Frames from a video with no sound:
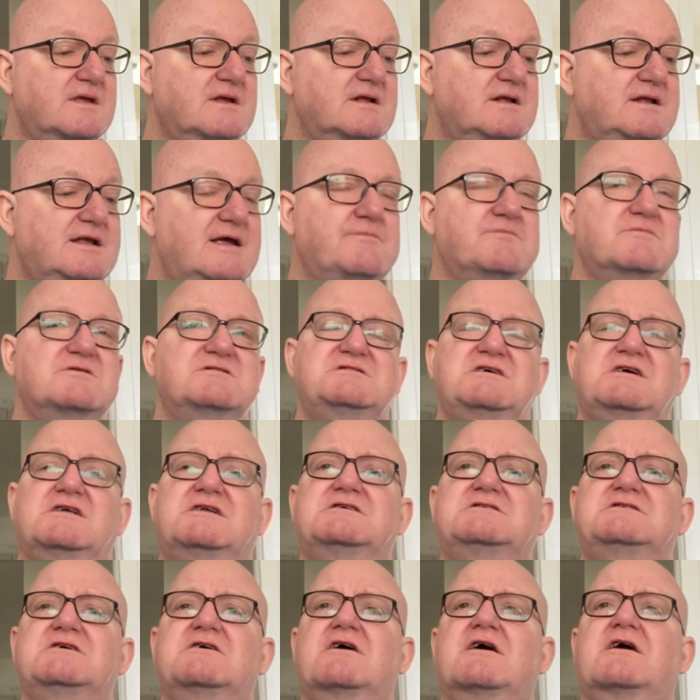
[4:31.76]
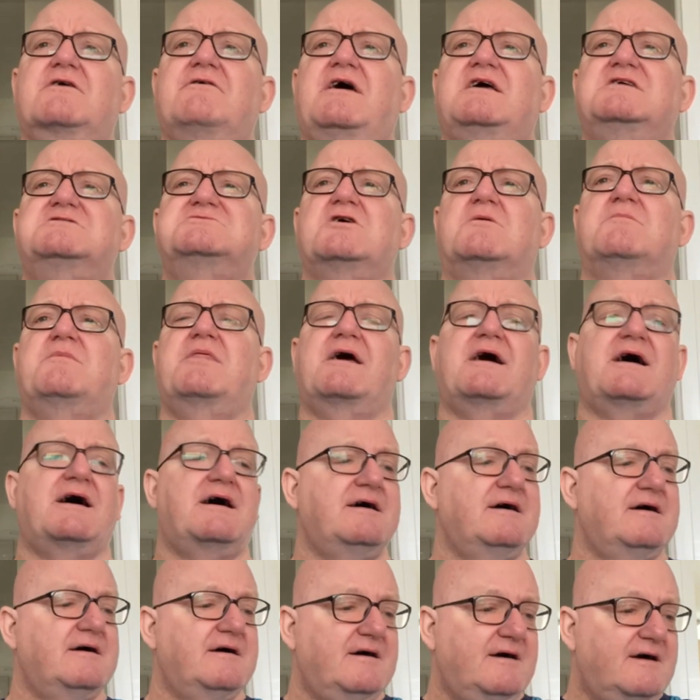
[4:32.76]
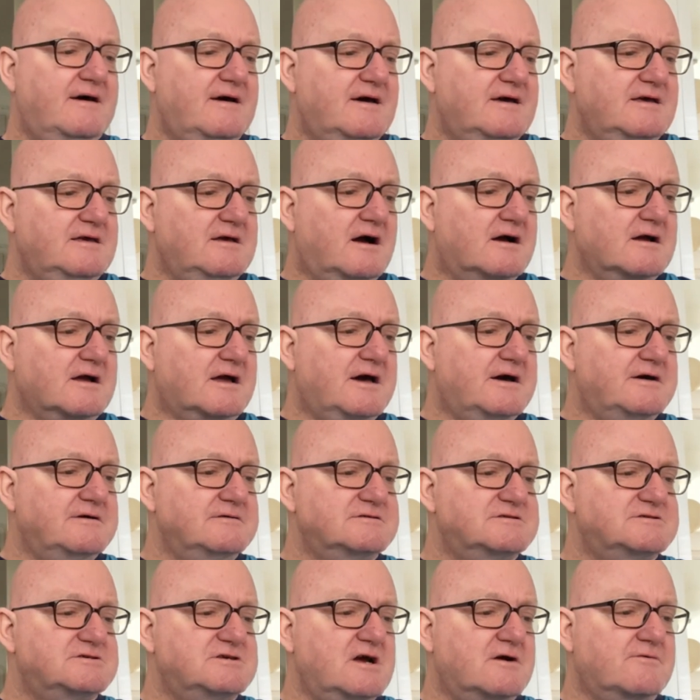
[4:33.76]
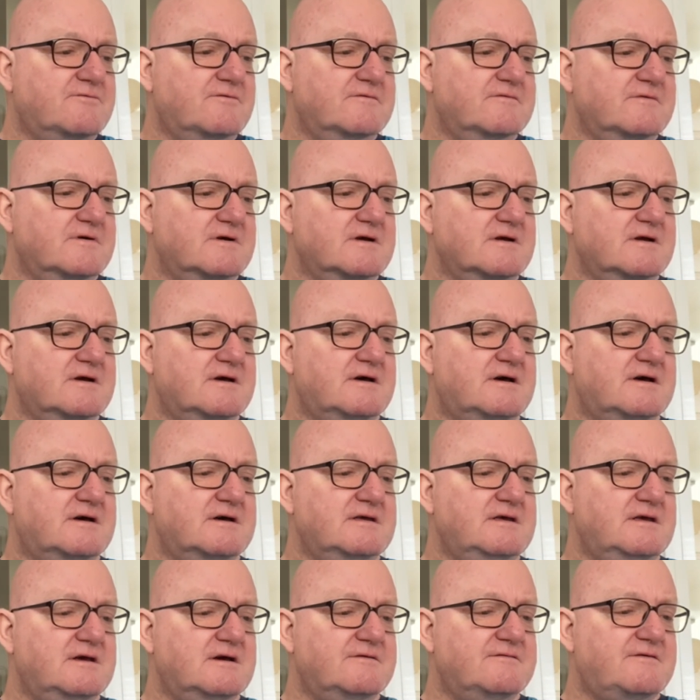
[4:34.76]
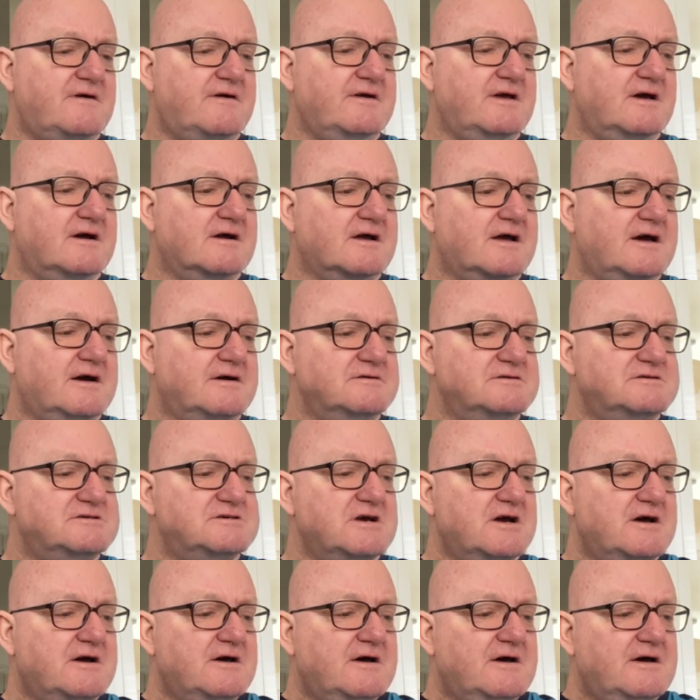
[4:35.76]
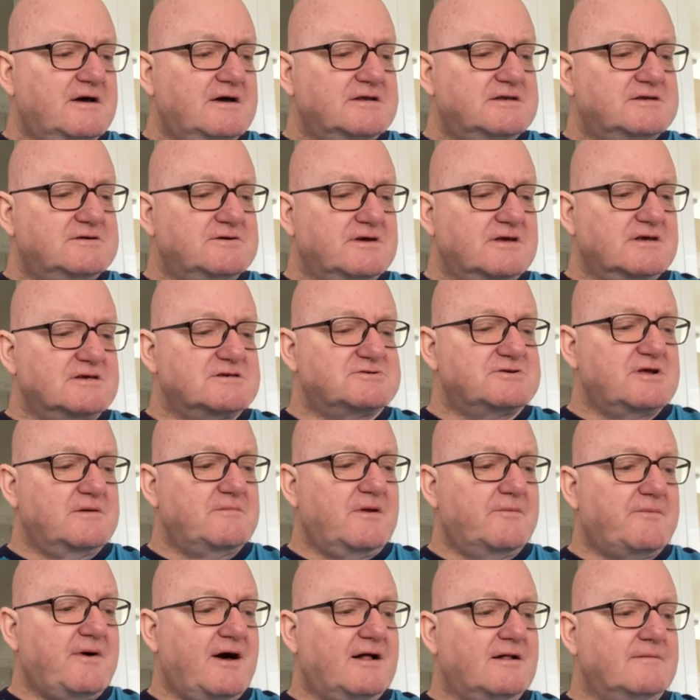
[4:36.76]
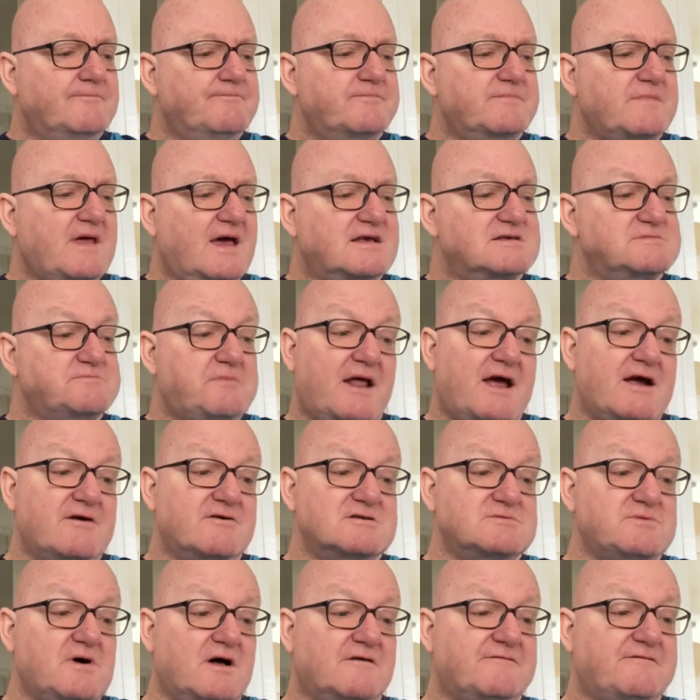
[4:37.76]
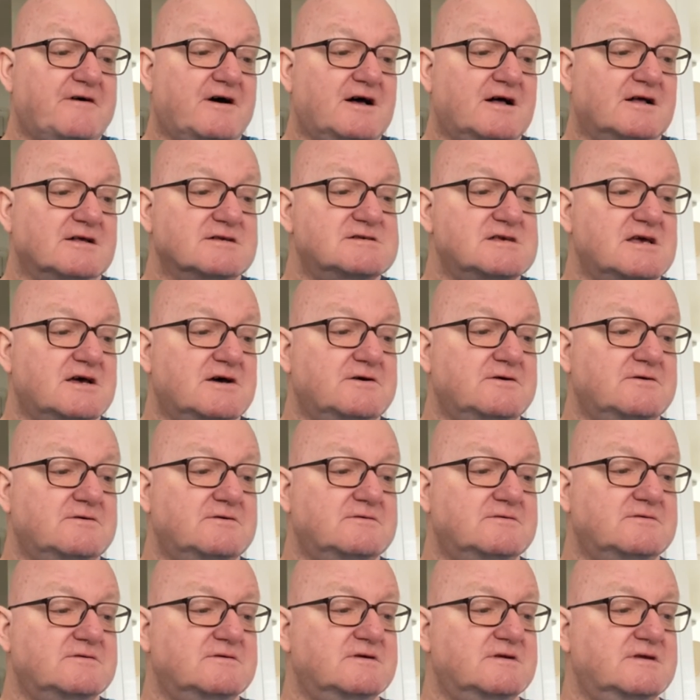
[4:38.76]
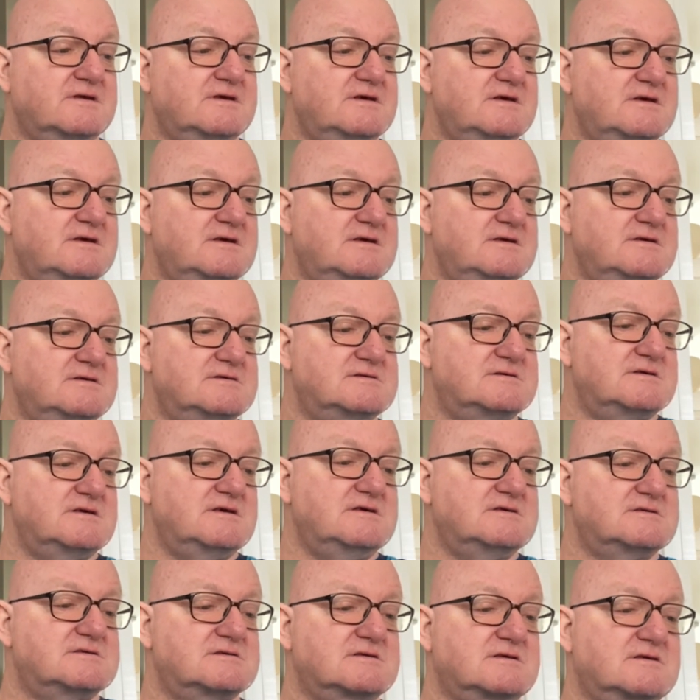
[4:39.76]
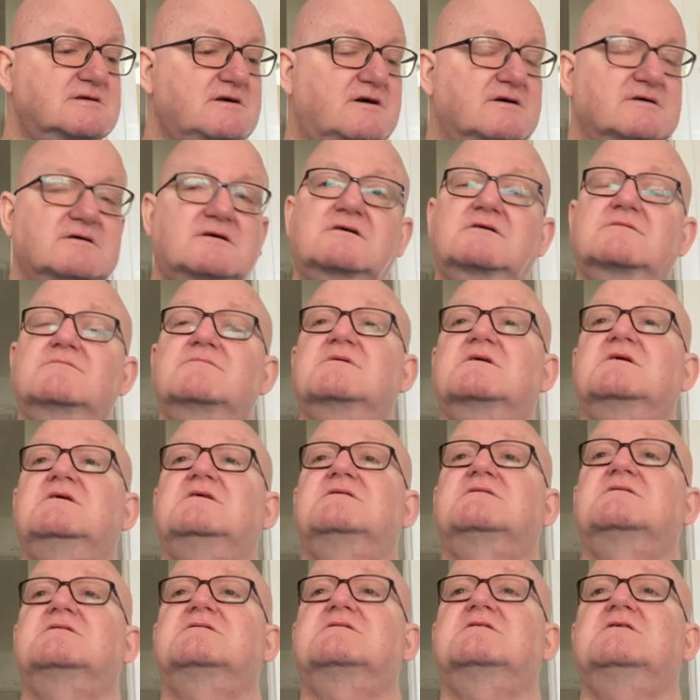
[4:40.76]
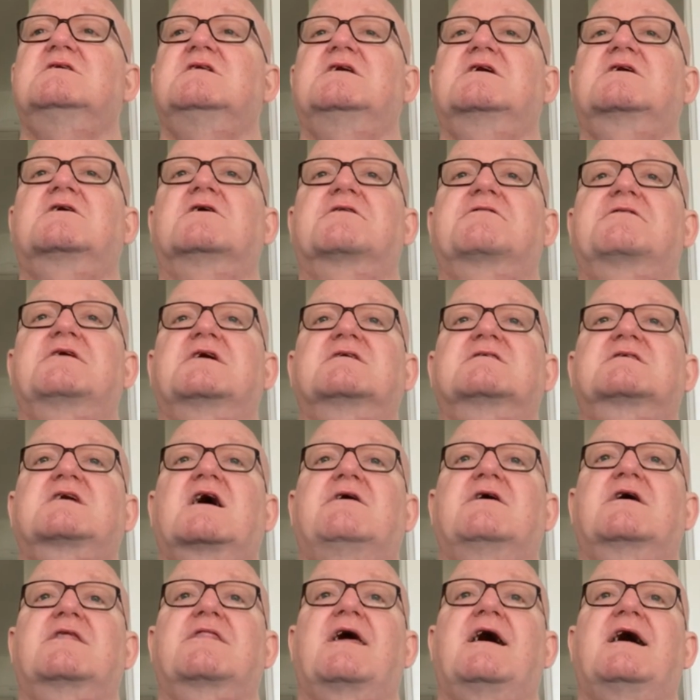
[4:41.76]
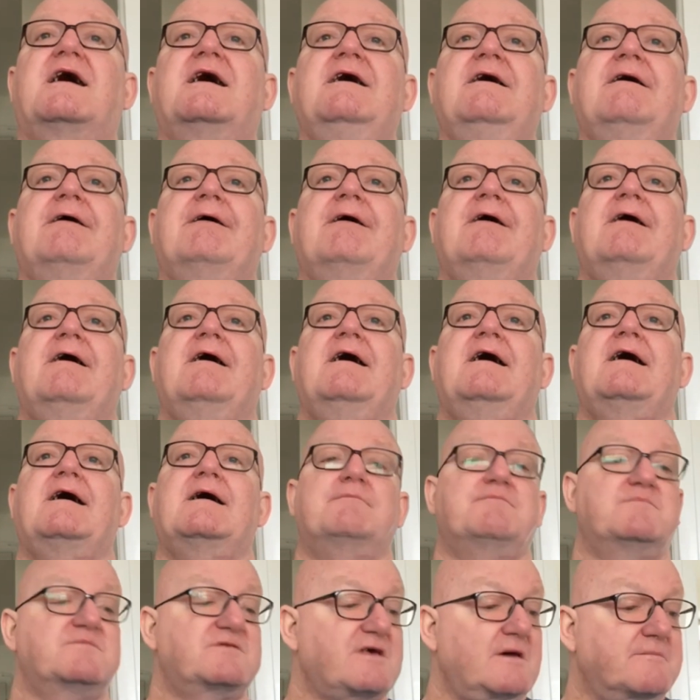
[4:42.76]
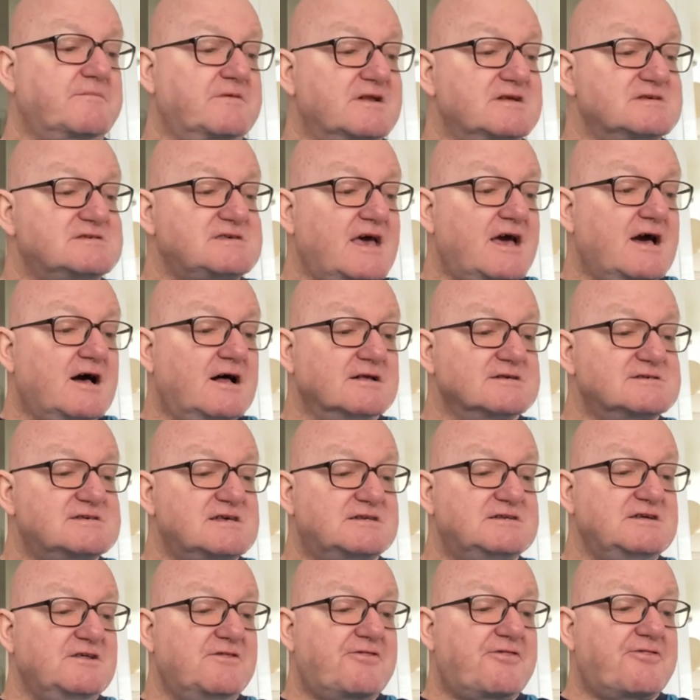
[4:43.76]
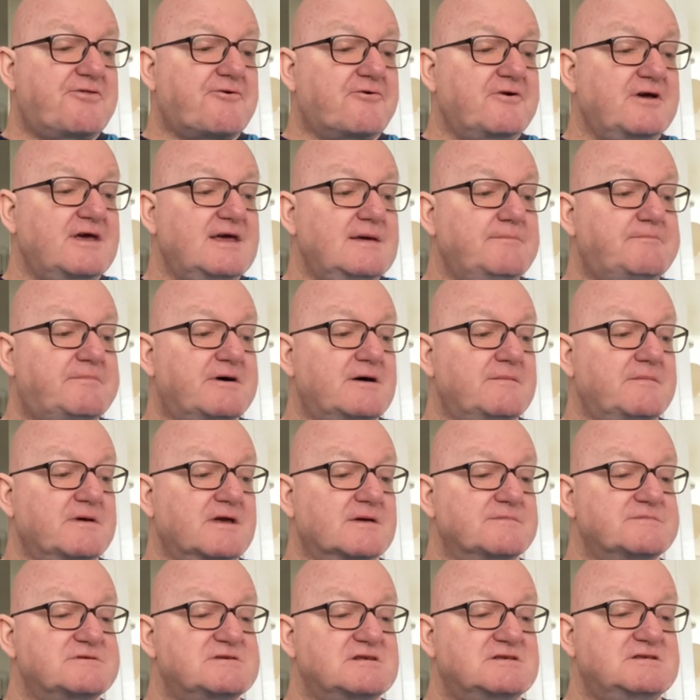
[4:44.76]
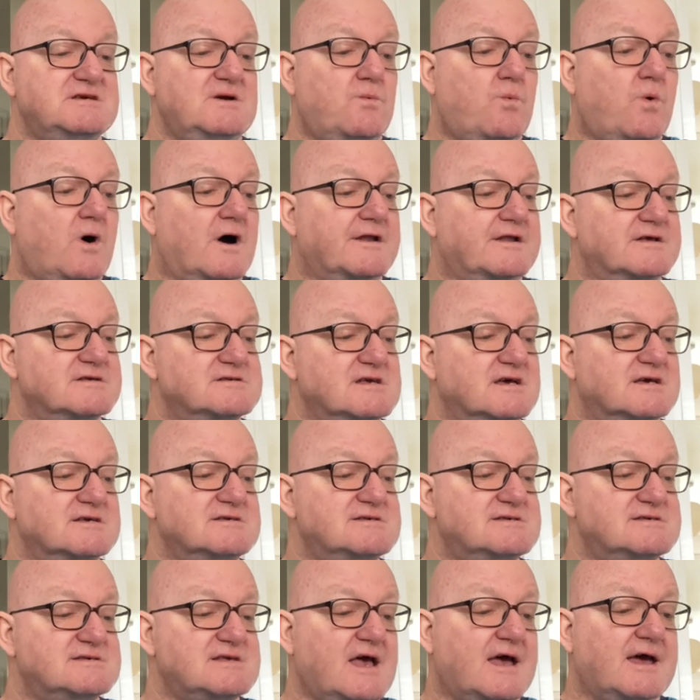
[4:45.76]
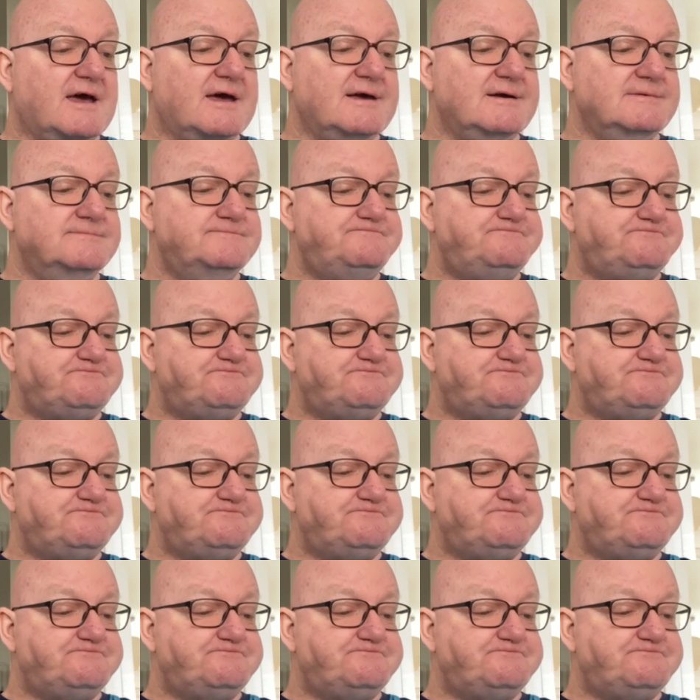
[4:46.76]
Liam Rosina doing a great job there, young coach, very young coach, doing extremely well. Ex-player as well for Hull, so he's certainly got things going there. So I'm going to say Hull City 3, Birmingham City 1, as I say.